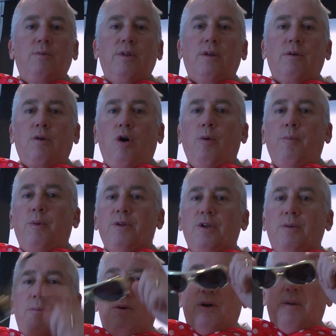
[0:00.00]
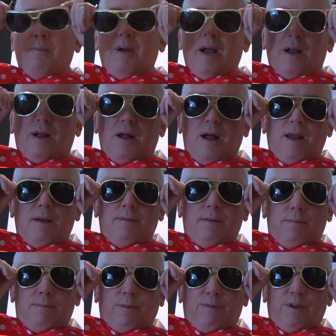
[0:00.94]
When they're open, you put them back
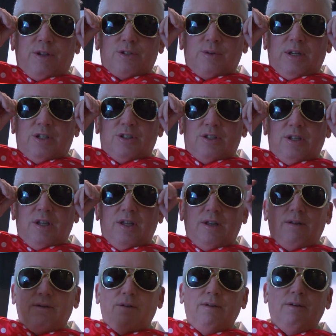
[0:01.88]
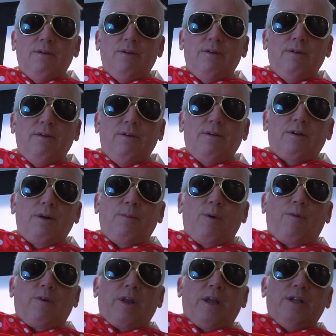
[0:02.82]
on. Professor H.T. Come
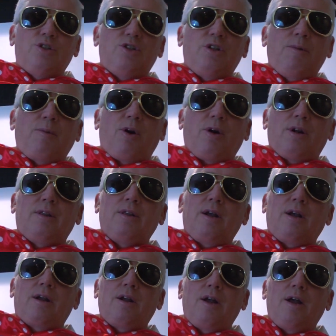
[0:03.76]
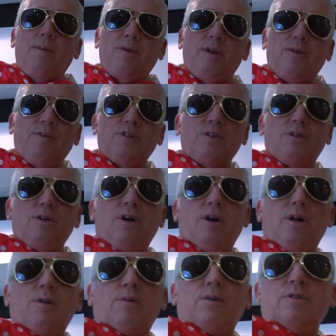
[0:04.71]
over to htmarket.com and give us a
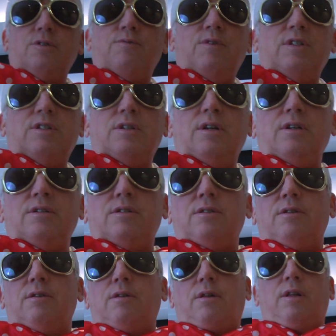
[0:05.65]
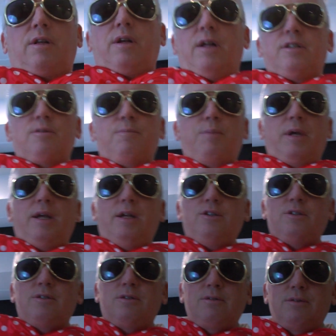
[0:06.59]
call, or just visit us and click on some
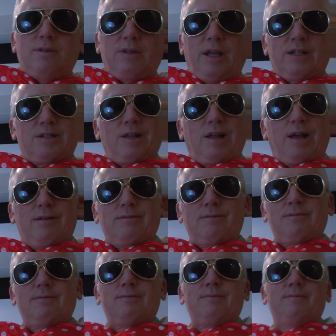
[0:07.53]
pages. Thanks a lot.